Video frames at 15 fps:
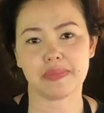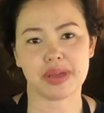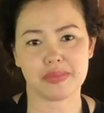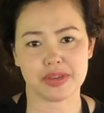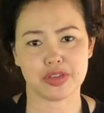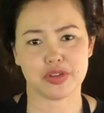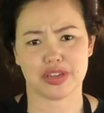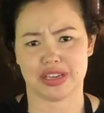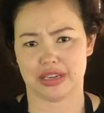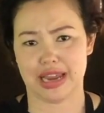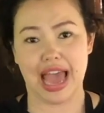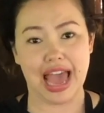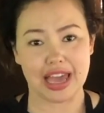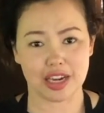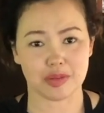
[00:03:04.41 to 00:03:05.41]
maybe you can
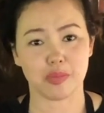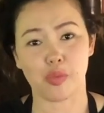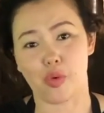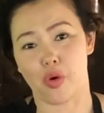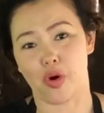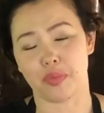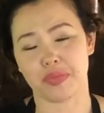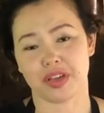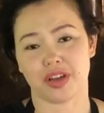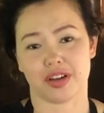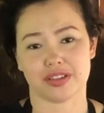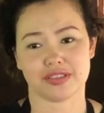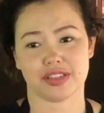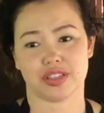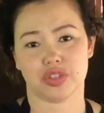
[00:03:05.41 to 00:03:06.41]
add more
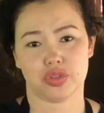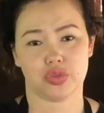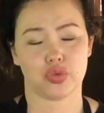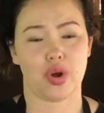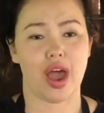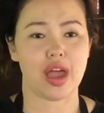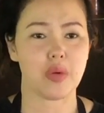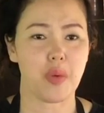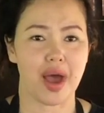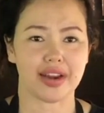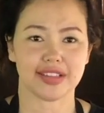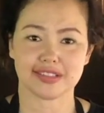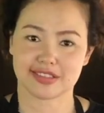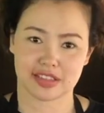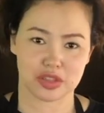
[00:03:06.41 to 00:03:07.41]
because the dry one
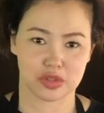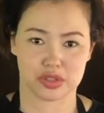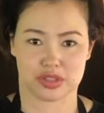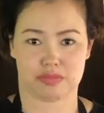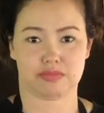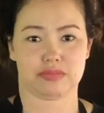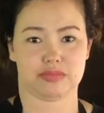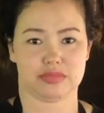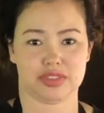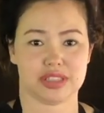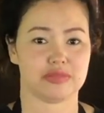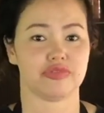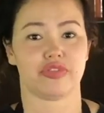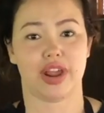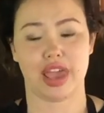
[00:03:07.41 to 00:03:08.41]
is lose
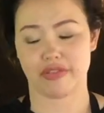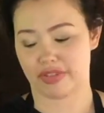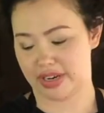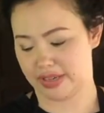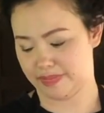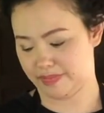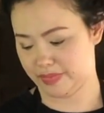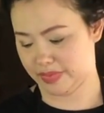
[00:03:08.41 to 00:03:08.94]
some flavor.